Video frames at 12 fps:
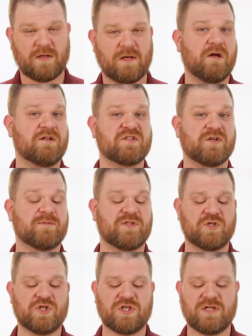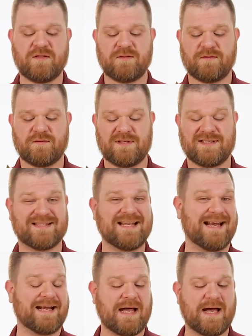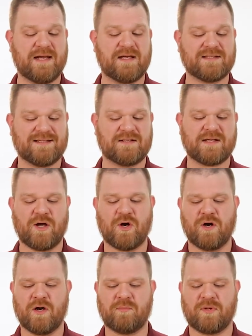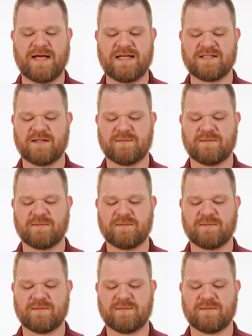Now in terms of the sheath, this is not Kydex, it is a hard plastic